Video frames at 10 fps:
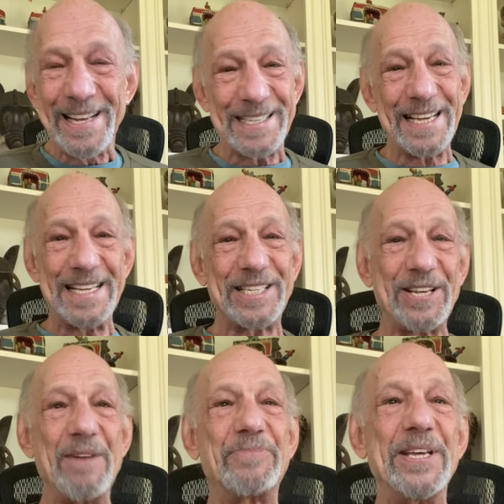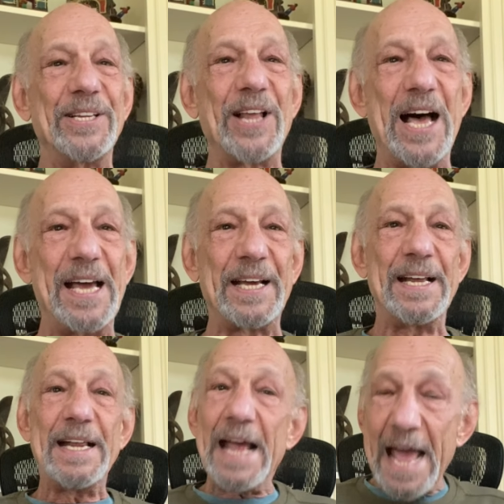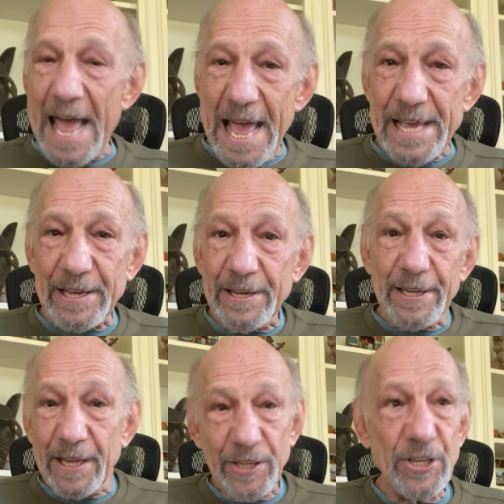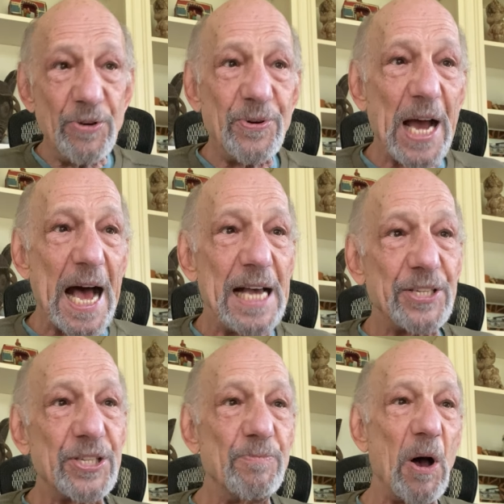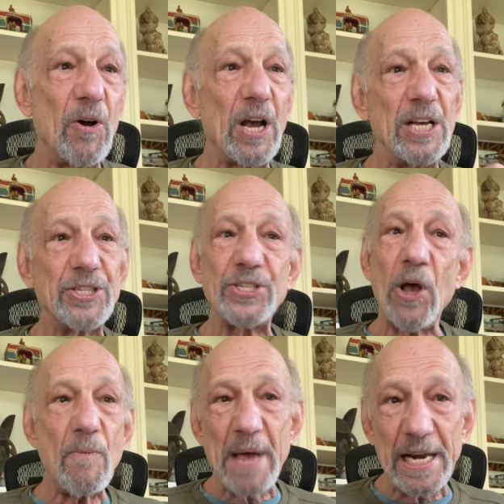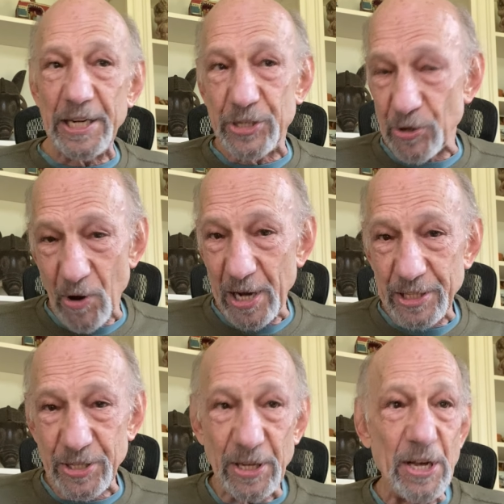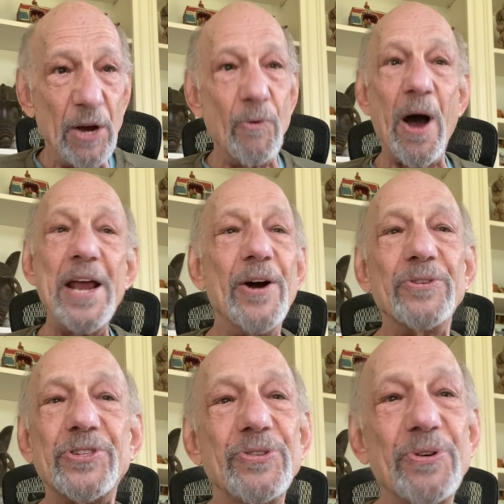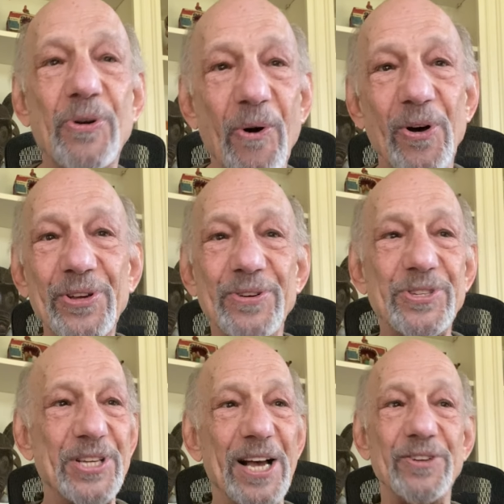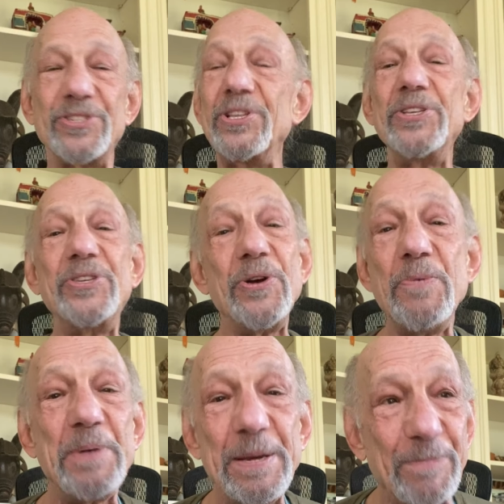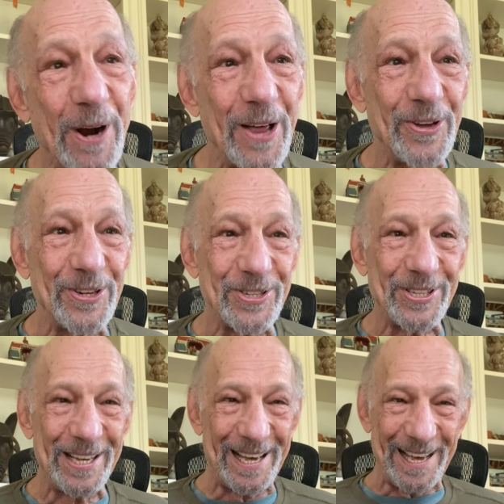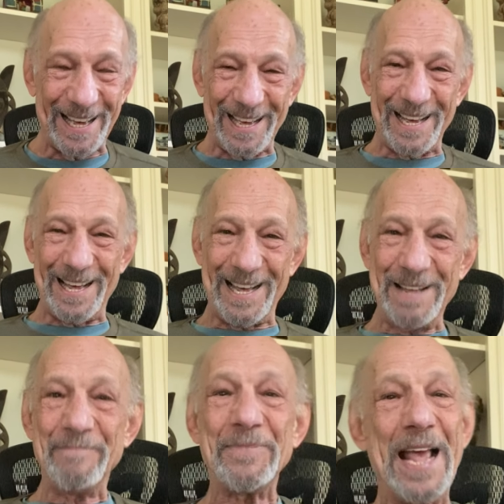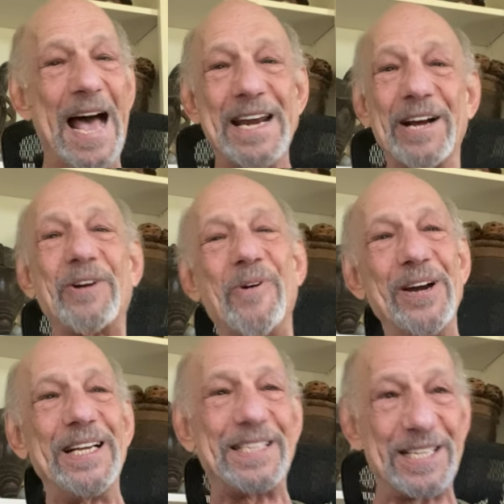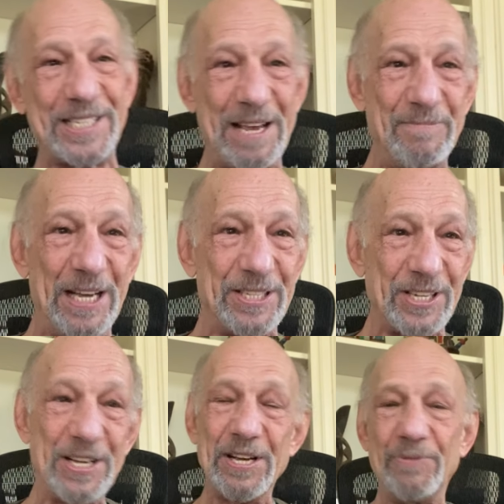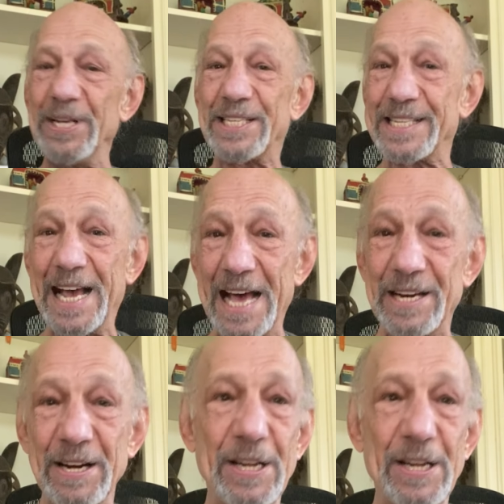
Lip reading: said something like, "Hey, you guys smoke so many joints. Why don't you call yourselves the Doobie Brothers?" And according to Simmons, we said,